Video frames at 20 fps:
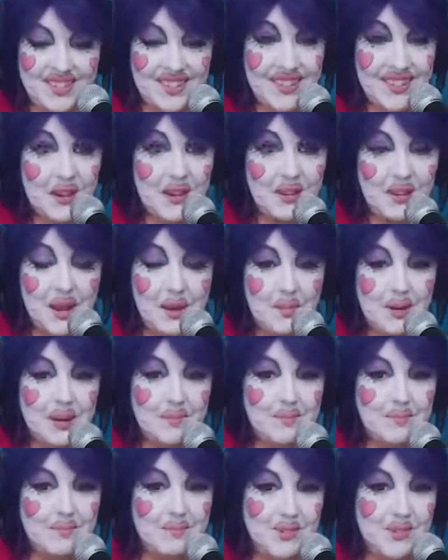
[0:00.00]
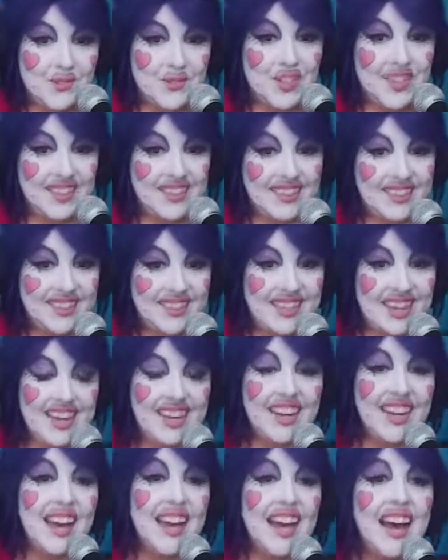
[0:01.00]
It's called coming up Metricula
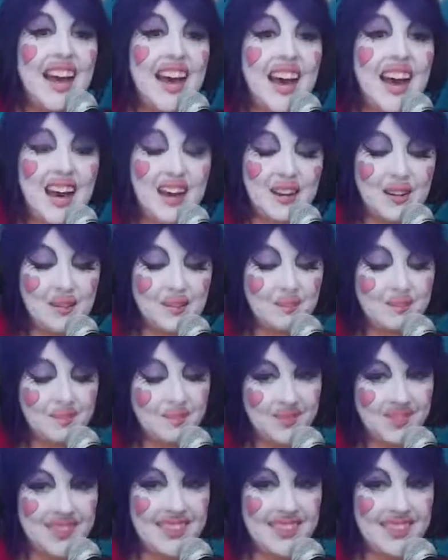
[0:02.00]
today. I